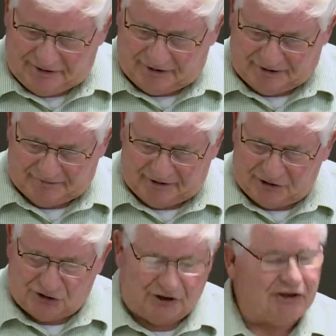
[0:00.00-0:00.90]
Okay,
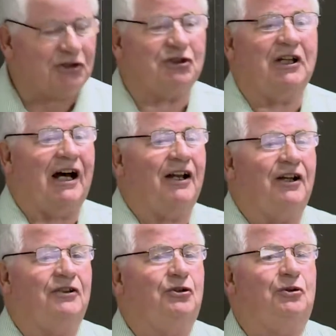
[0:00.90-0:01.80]
so this is not
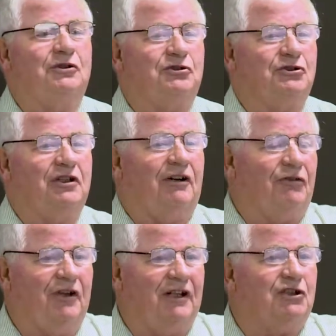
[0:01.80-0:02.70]
a do-it-yourself
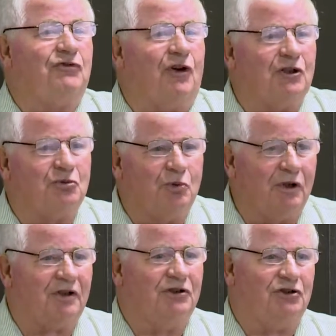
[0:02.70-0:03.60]
thing as far as
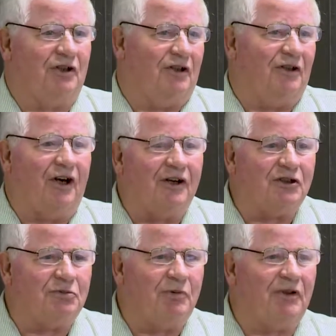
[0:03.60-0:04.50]
we're concerned. Our
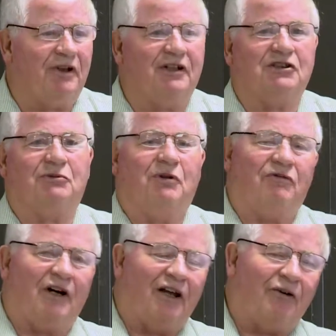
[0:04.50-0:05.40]
experience and what
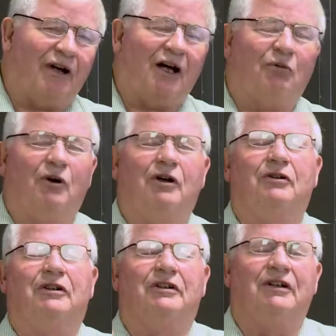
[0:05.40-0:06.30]
Father Al
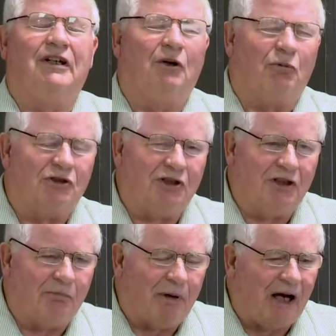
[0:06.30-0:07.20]
wrote and what's
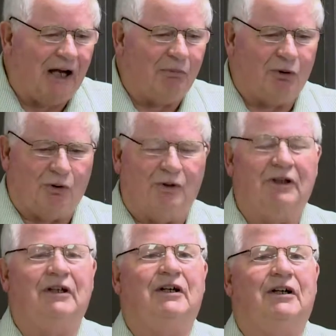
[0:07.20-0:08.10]
in the Bible,
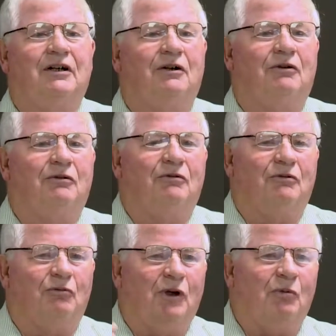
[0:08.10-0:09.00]

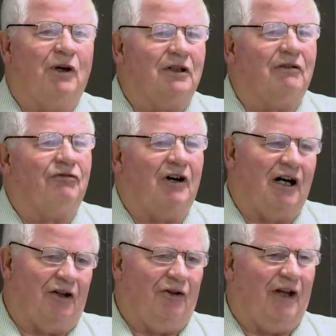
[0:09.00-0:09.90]
we want to
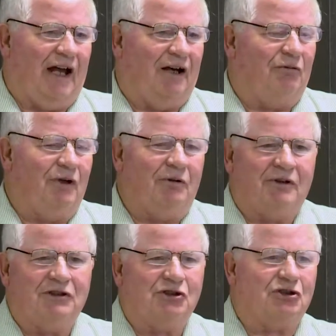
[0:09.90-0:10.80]
follow that. We don't
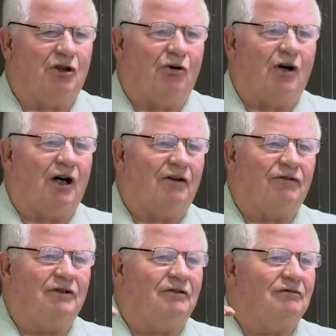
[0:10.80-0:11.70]
want to just go
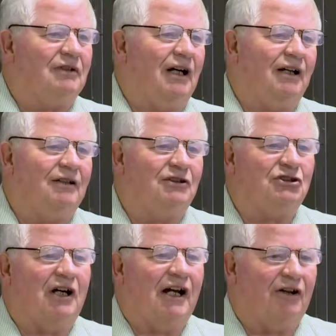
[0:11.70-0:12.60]
off and kind of
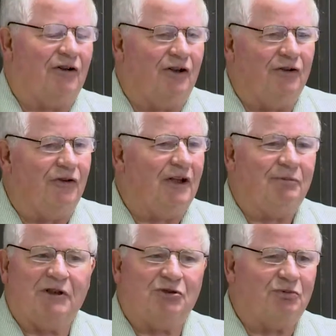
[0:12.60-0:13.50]
decide on our own
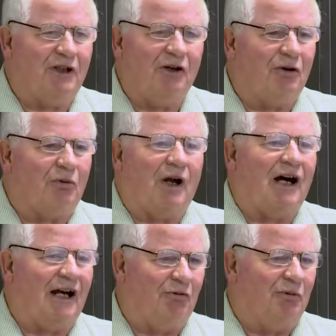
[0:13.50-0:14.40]
thing, because we go
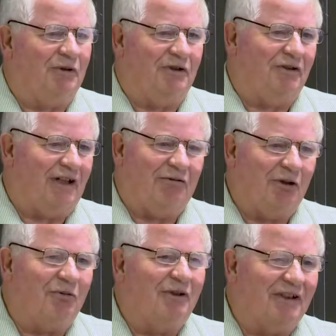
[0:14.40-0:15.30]
awry when we do that.
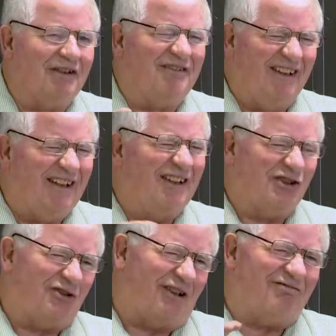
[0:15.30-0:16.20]
We really
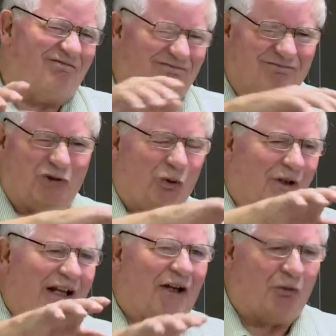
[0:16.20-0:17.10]
start
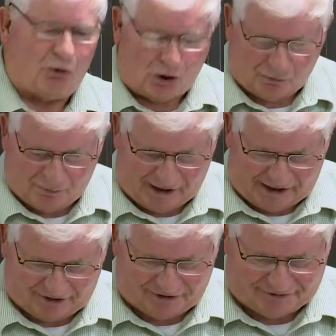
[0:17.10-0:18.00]
going down the wrong
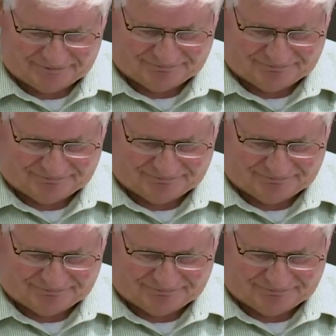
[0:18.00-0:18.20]
path.